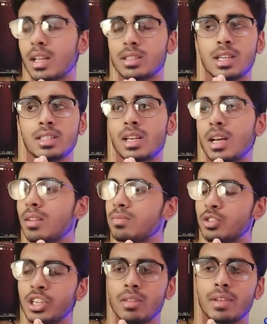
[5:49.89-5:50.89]
There is
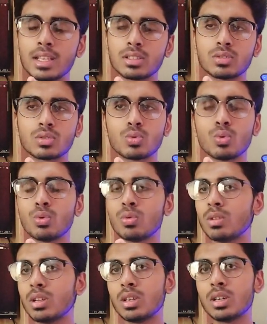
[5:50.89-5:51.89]
a three ways
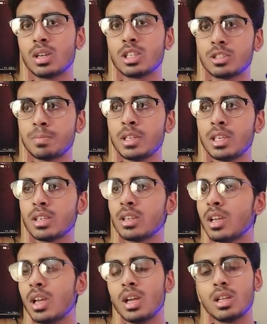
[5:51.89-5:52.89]
to speak:
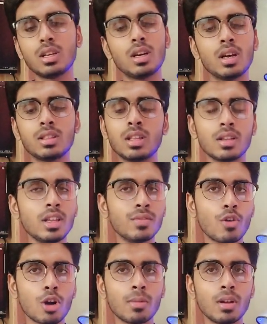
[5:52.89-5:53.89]
the
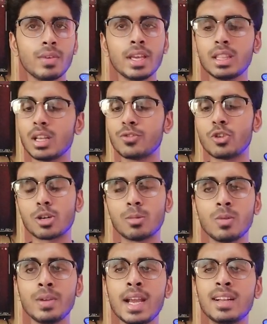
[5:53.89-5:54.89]
informal way, the
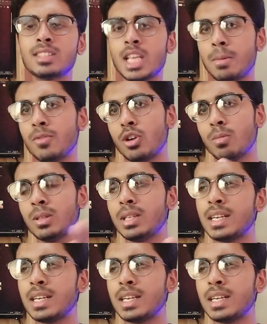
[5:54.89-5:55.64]
formal way, and a semi-formal.